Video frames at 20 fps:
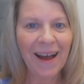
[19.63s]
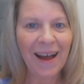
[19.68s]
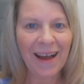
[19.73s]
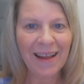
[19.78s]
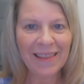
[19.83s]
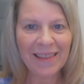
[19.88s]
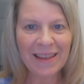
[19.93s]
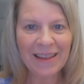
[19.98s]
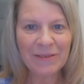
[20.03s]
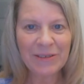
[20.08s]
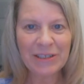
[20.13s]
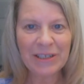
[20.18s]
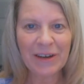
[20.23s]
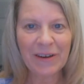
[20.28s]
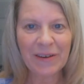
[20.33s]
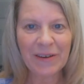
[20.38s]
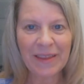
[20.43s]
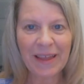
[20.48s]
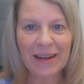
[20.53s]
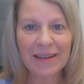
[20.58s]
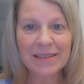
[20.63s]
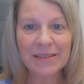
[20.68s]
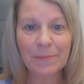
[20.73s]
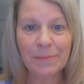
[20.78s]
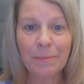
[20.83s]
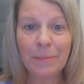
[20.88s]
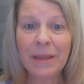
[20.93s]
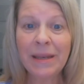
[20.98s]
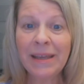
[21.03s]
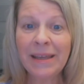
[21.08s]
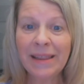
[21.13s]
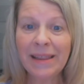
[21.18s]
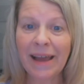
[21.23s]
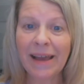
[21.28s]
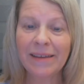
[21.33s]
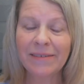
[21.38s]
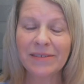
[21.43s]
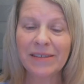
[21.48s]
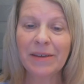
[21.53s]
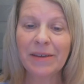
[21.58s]
I love sharing that as many
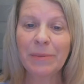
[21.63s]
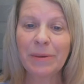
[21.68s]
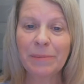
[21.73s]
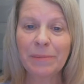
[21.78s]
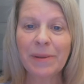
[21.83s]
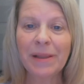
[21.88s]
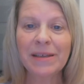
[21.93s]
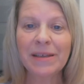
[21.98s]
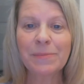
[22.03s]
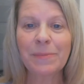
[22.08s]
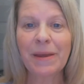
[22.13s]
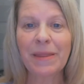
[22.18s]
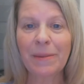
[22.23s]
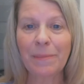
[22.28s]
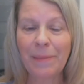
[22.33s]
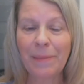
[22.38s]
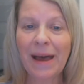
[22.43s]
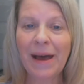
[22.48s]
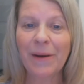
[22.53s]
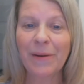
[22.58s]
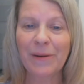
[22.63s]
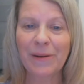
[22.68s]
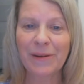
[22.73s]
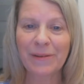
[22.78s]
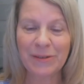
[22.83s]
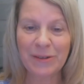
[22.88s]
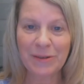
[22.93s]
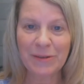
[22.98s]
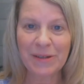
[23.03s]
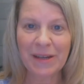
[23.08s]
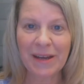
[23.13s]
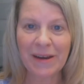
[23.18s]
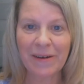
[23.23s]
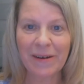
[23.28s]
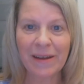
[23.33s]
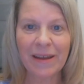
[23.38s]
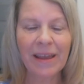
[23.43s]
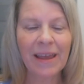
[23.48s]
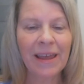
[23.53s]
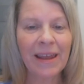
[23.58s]
lives have been blessed by the power of
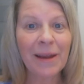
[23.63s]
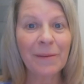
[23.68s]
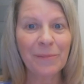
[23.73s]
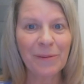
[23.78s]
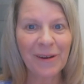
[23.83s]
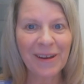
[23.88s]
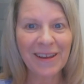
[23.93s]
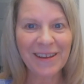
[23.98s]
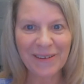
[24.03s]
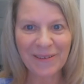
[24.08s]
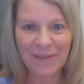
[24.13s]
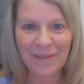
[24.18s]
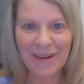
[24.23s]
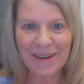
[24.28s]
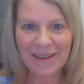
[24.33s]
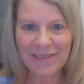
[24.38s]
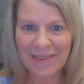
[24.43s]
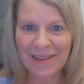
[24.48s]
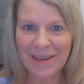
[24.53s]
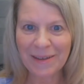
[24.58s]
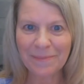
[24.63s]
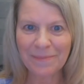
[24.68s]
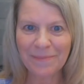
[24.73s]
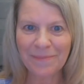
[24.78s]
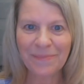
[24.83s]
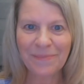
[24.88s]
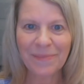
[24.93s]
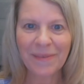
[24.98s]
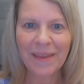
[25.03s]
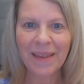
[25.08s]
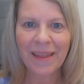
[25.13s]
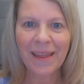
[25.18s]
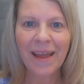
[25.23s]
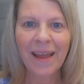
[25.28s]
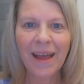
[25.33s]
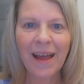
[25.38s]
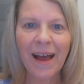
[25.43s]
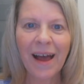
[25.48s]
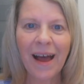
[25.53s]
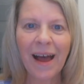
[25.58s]
doTERRA, and I pray you're one of them.
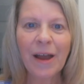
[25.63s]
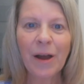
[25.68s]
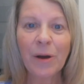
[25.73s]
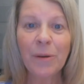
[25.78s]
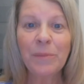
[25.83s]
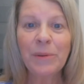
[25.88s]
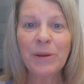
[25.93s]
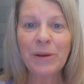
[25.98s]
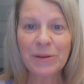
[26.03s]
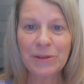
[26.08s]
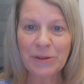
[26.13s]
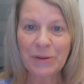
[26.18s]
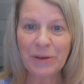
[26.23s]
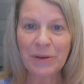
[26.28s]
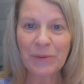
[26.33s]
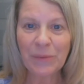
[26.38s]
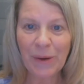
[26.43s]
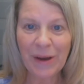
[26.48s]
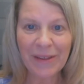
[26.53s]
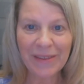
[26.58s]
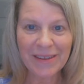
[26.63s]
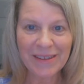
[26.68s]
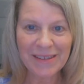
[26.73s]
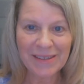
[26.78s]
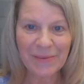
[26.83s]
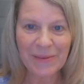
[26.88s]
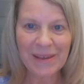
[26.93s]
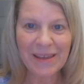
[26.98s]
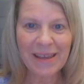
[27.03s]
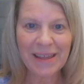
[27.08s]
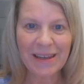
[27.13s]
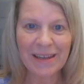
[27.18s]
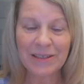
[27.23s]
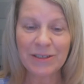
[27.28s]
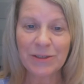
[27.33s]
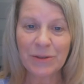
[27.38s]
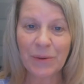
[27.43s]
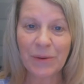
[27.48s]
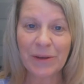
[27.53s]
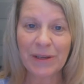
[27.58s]
I hope you're doing well this week and
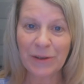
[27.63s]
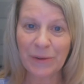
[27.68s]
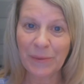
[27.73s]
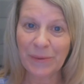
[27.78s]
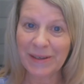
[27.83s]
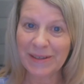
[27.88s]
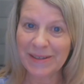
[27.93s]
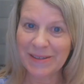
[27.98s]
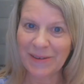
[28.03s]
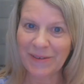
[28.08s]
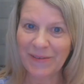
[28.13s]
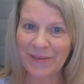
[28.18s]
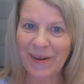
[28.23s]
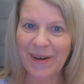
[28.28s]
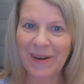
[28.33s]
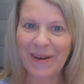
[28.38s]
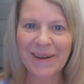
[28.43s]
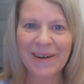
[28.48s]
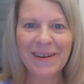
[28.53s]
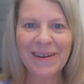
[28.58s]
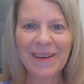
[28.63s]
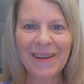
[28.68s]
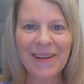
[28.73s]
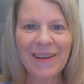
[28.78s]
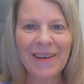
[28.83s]
enjoying your week so far.